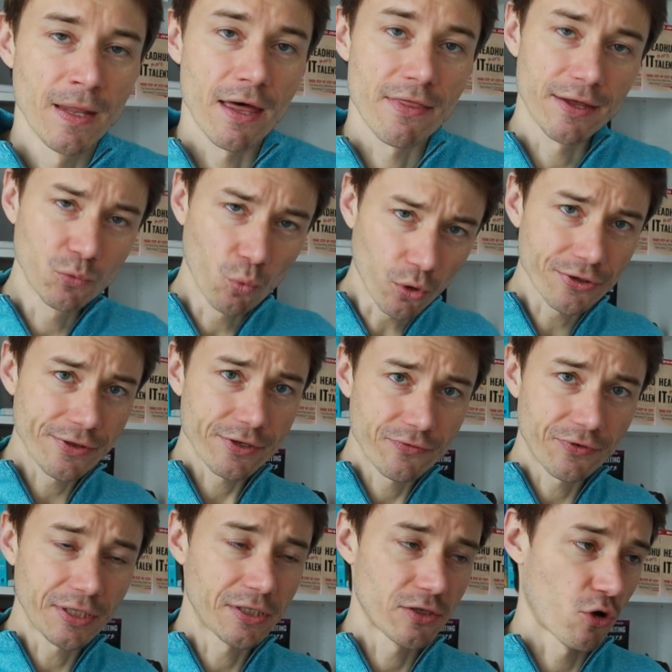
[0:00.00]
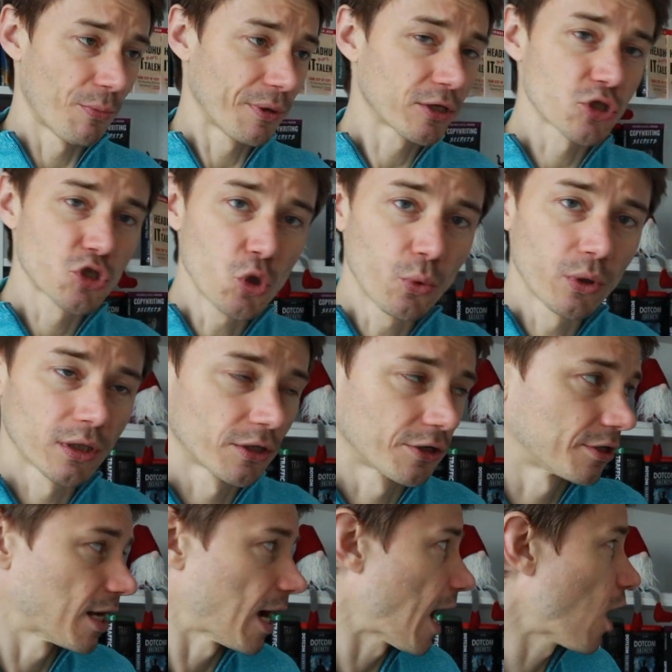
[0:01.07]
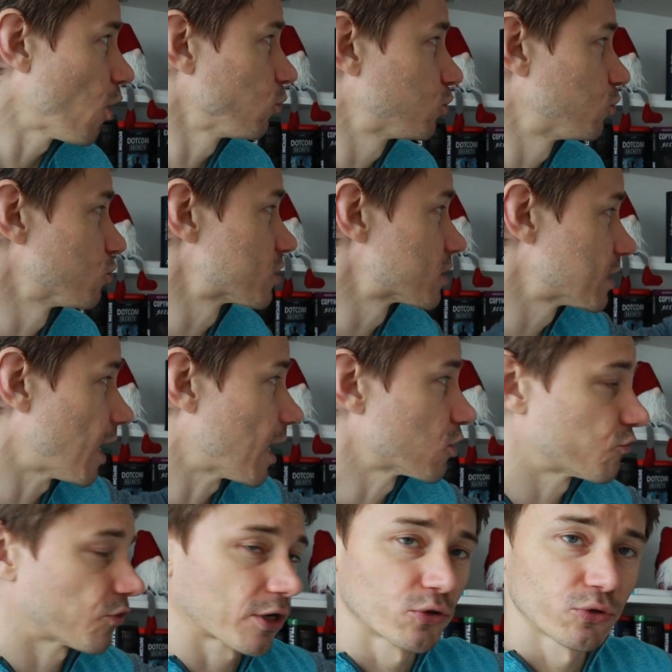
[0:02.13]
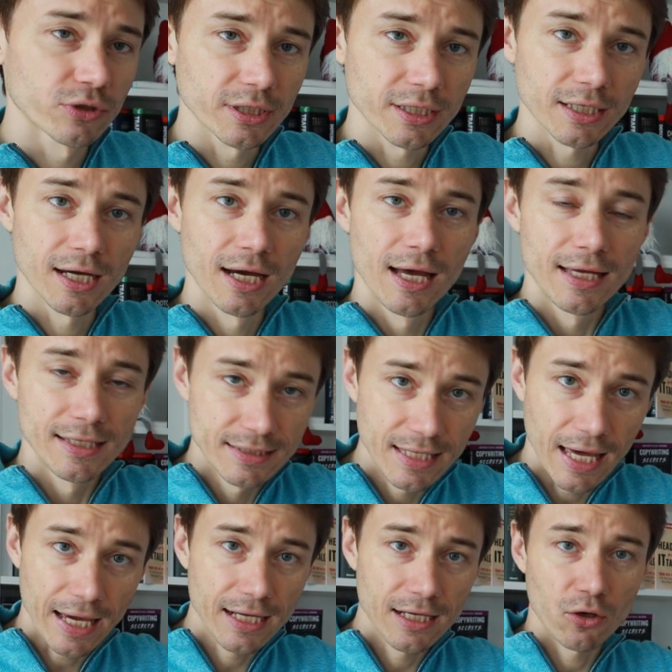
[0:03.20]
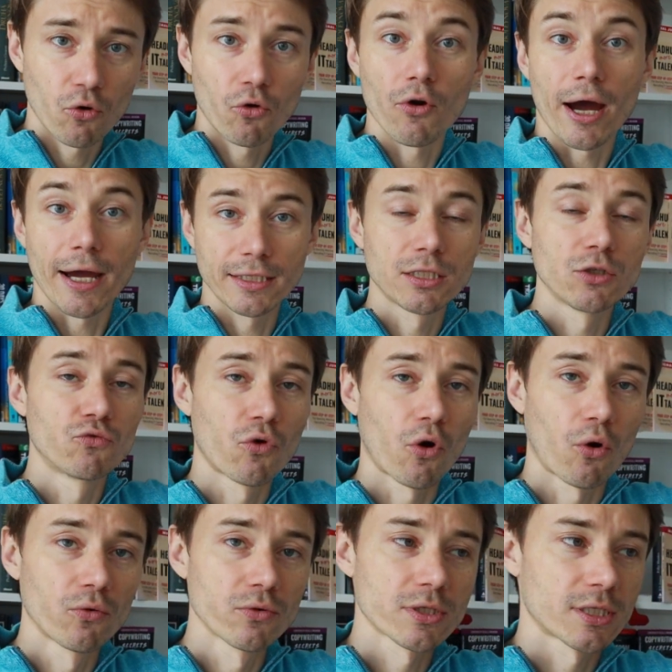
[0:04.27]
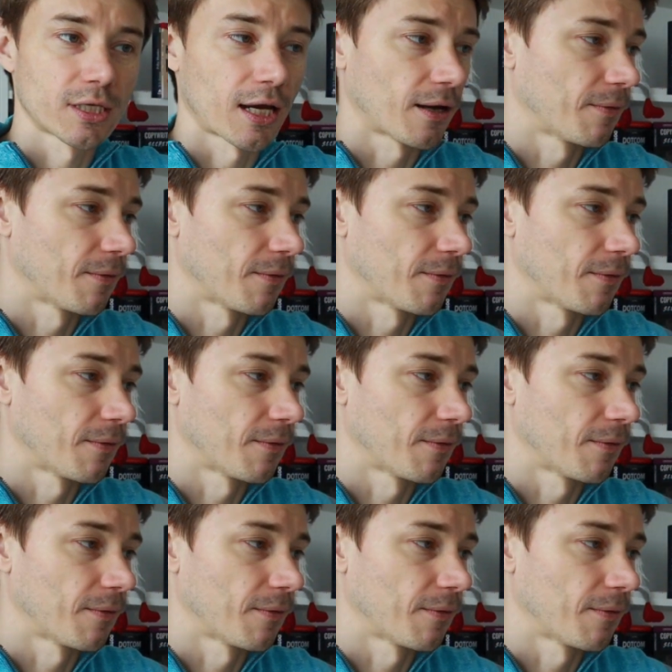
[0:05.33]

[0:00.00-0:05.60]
then watch this video because you will learn how to start recruiting tech or IT roles